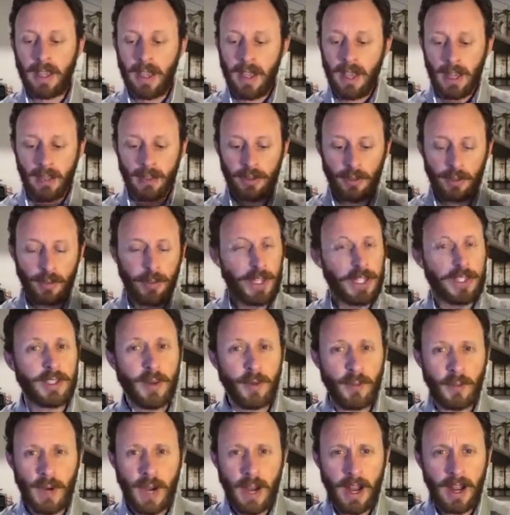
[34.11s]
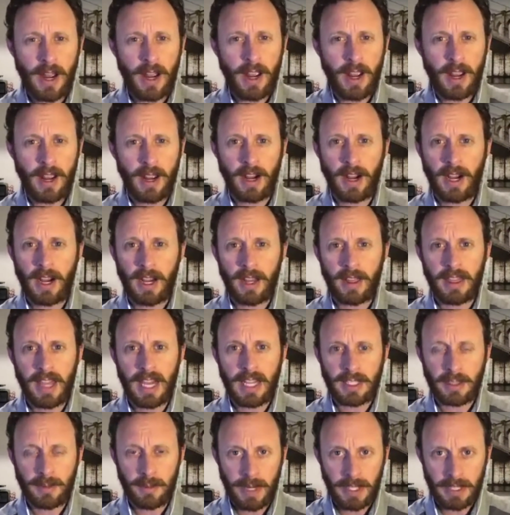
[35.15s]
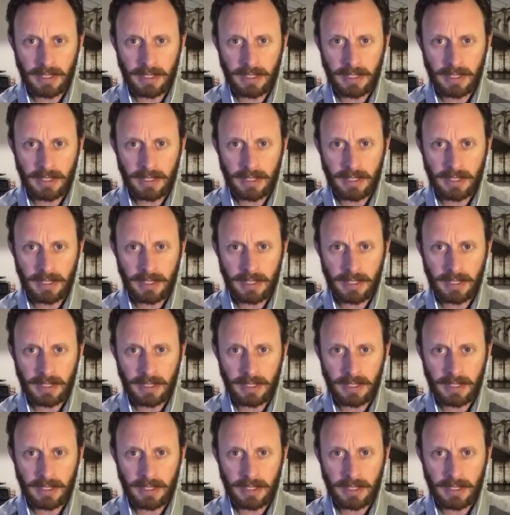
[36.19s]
And the reason why that's my